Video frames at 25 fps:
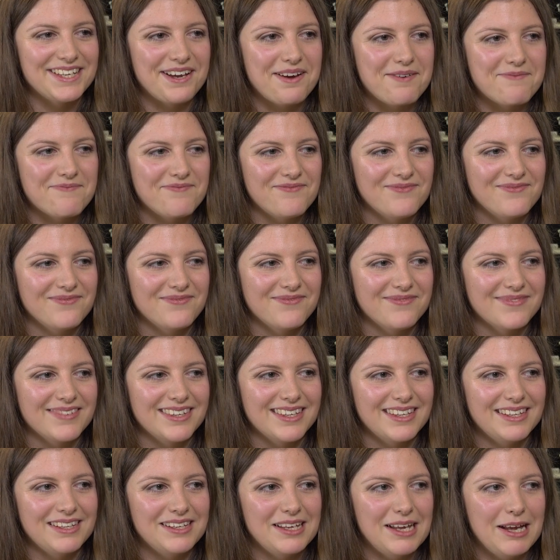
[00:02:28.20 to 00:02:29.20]
a
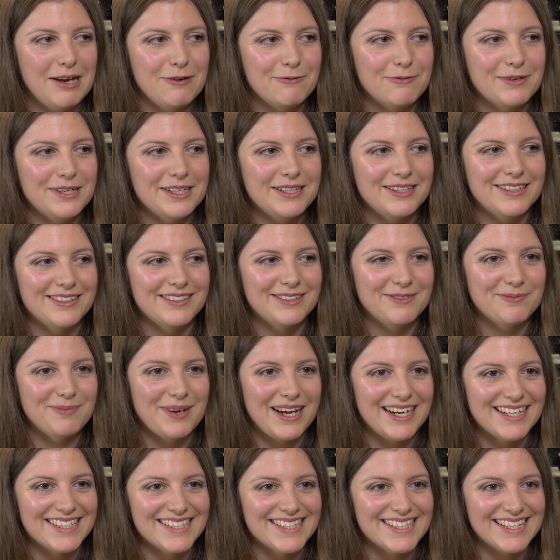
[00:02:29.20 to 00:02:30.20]
real
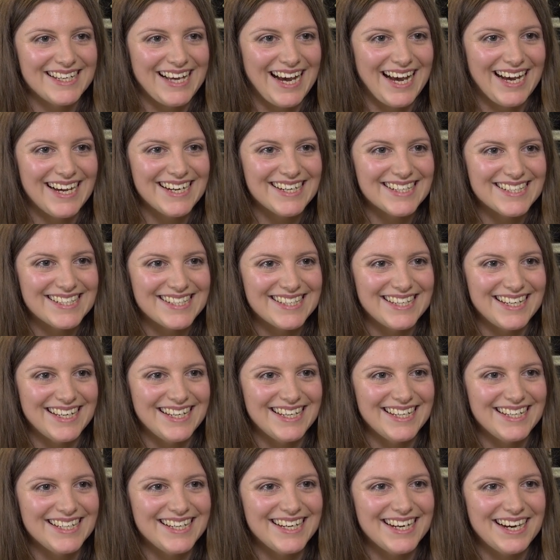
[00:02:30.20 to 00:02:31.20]
balancing act
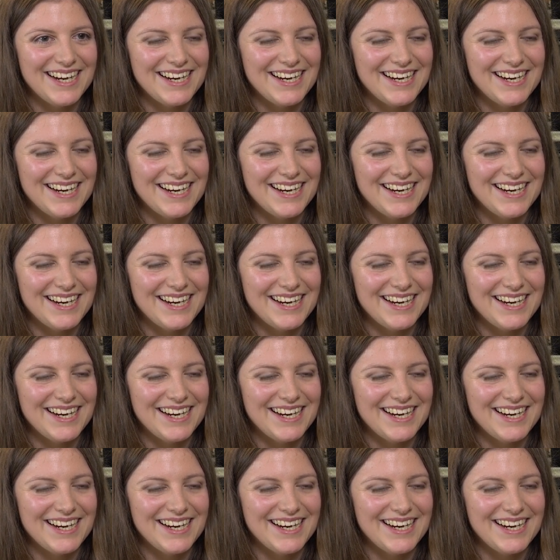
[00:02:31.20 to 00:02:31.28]
that